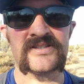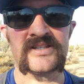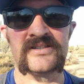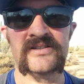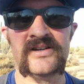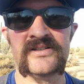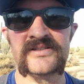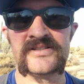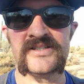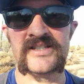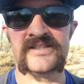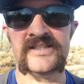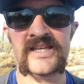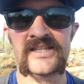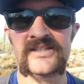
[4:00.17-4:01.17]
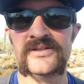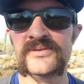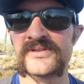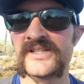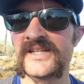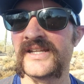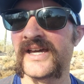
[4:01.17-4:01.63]
acknowledging that you
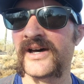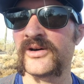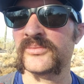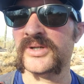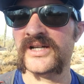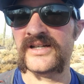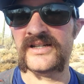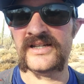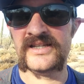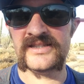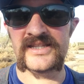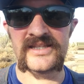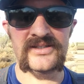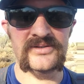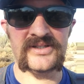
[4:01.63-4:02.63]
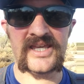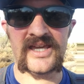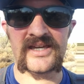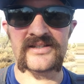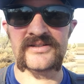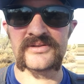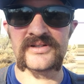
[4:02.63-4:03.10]
need help, that you
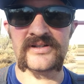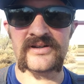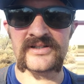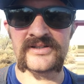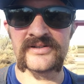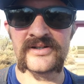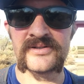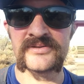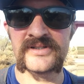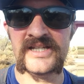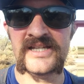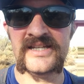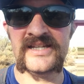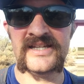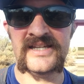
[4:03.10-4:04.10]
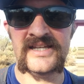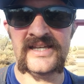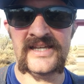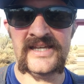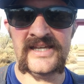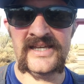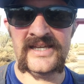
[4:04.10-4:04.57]
can't do it on your own,
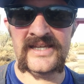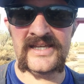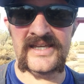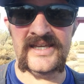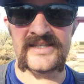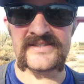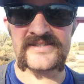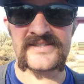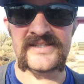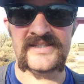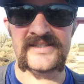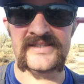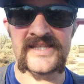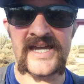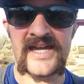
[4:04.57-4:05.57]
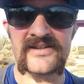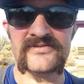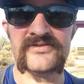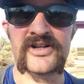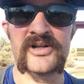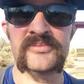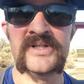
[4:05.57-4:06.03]
and seeking that
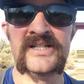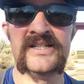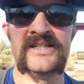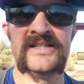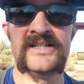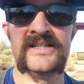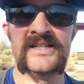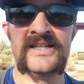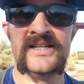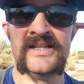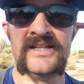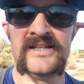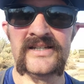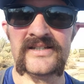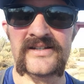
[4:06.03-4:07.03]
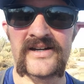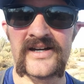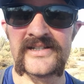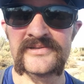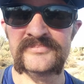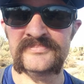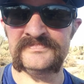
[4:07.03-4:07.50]
from
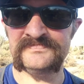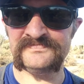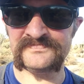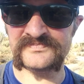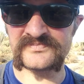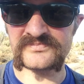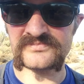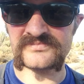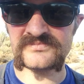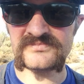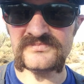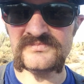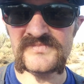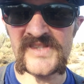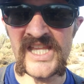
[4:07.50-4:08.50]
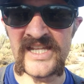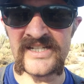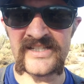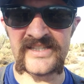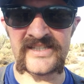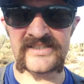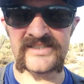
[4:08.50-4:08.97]
God. And I
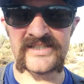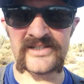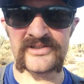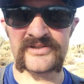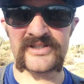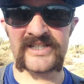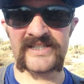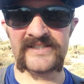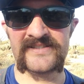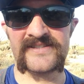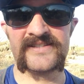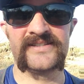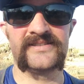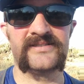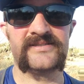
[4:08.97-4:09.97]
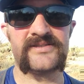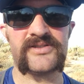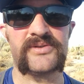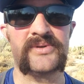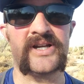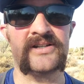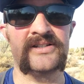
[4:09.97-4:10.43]
think the other thing is
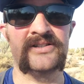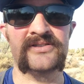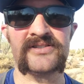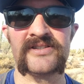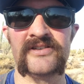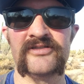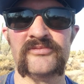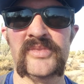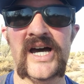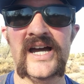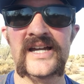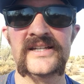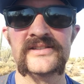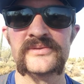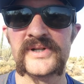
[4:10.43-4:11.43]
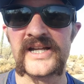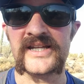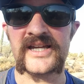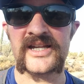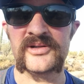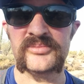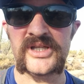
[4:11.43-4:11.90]
surrounding yourself by the right
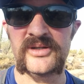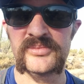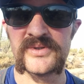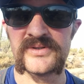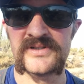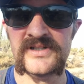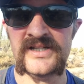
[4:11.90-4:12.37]
kind of people,